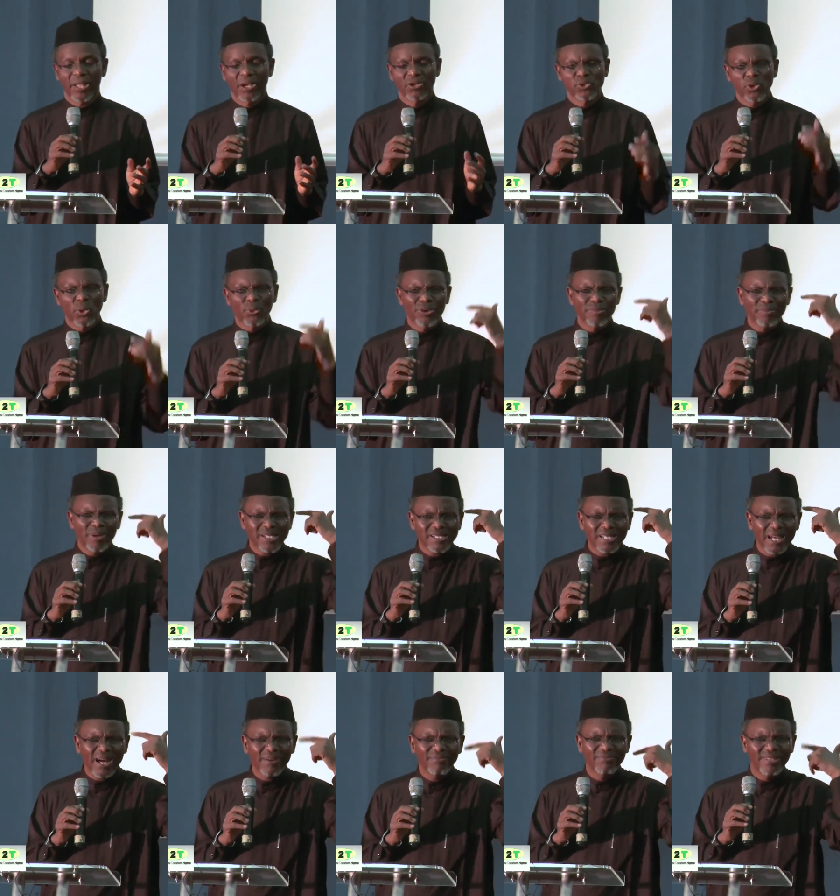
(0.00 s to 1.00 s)
So we
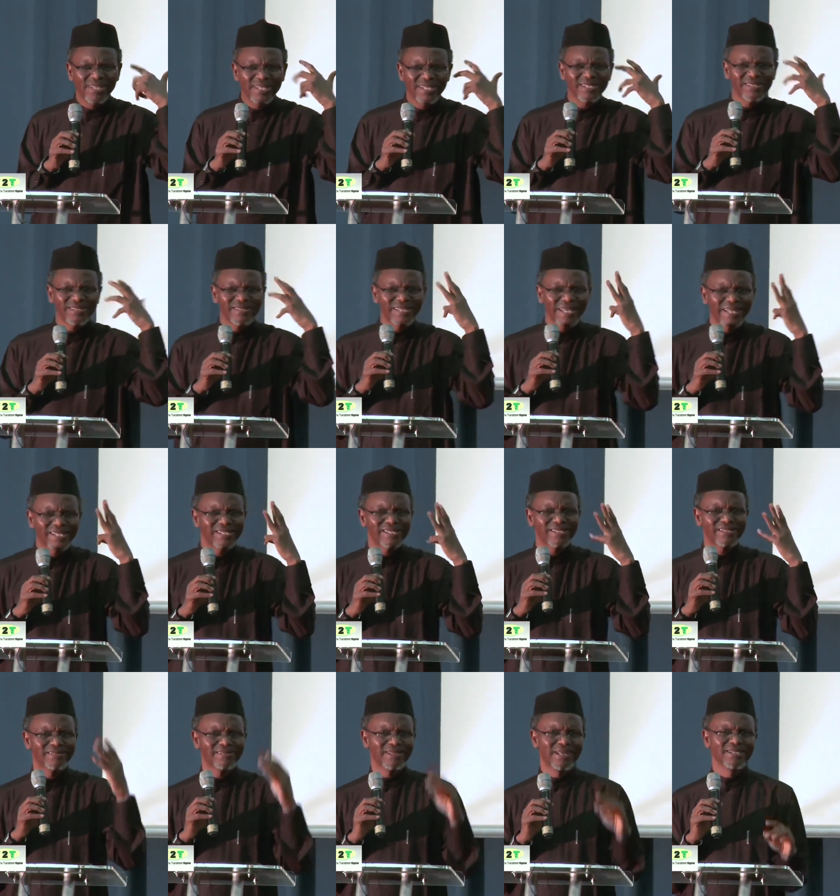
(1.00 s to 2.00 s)
must have these
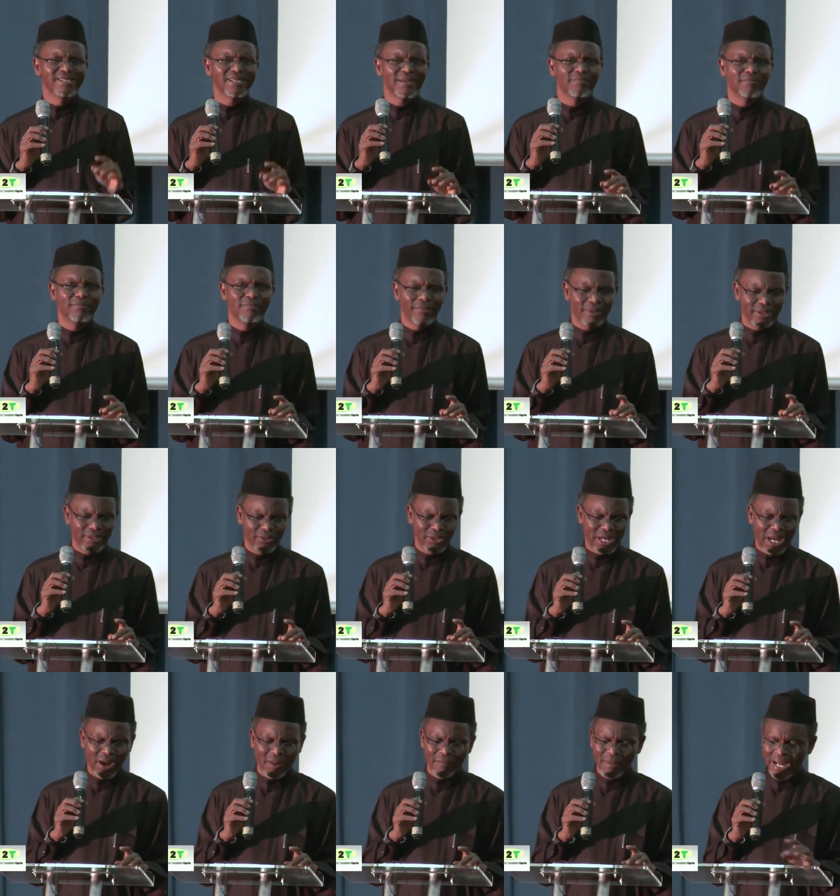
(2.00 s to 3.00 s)
6 things in
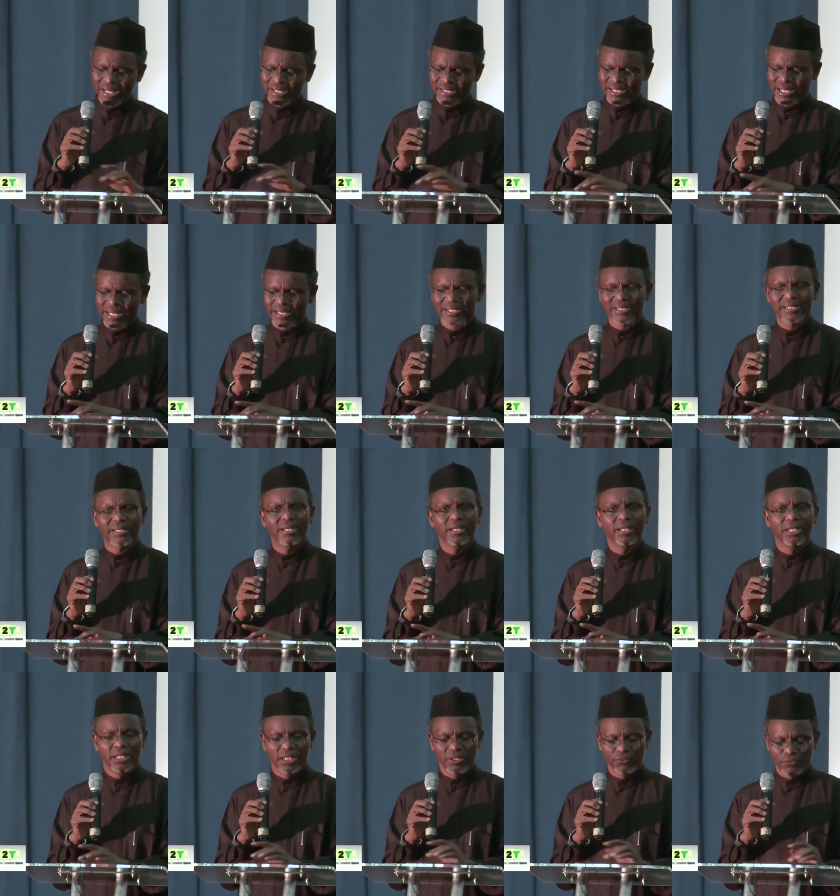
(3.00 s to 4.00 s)
our mindsets
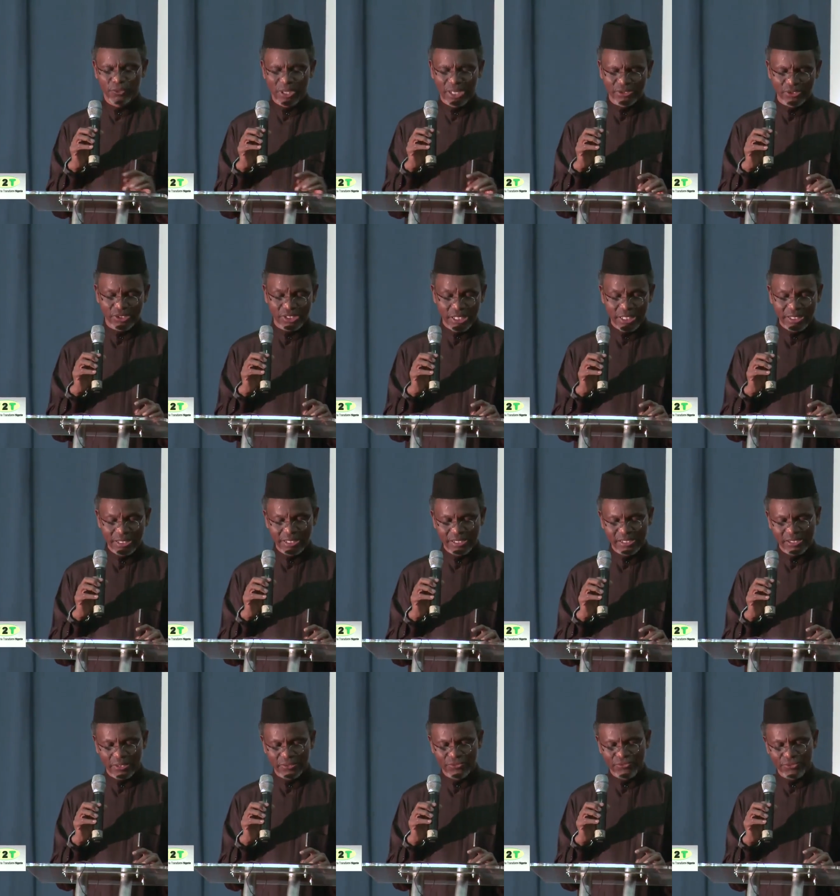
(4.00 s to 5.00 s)
if we are to change
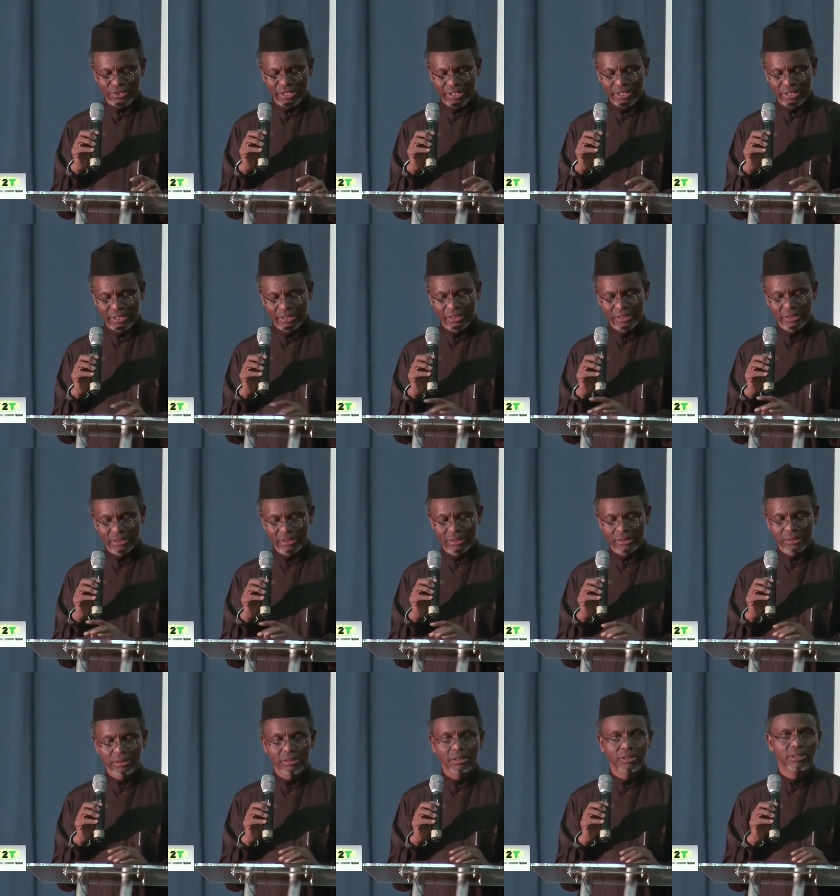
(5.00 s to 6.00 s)
this country.
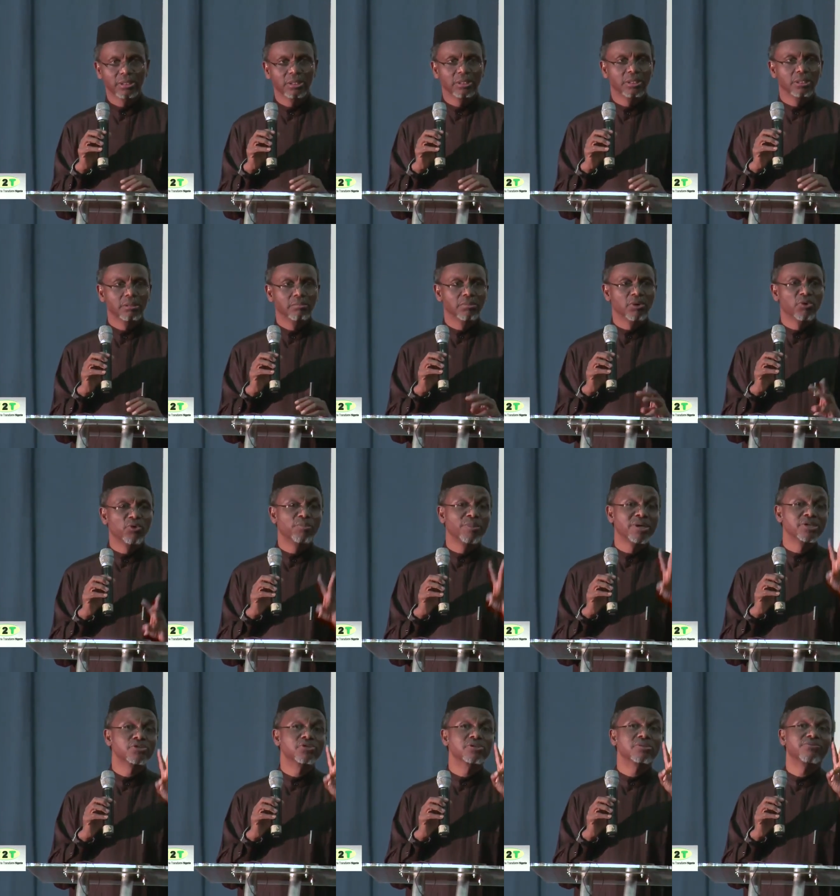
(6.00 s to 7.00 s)
But we
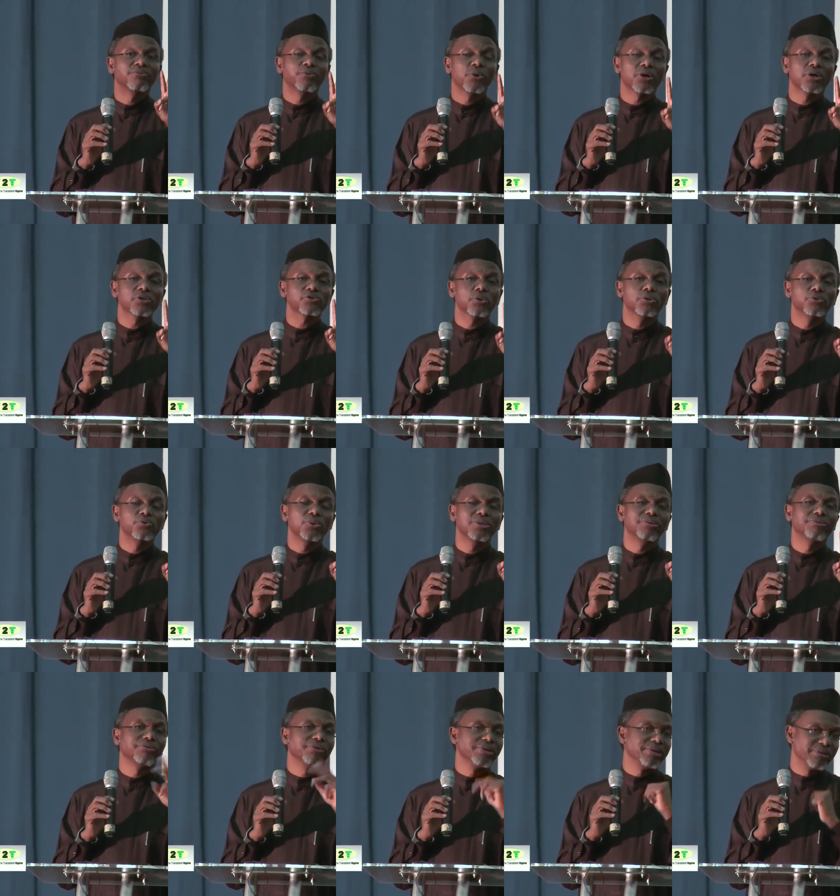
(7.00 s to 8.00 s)
must focus on doing 3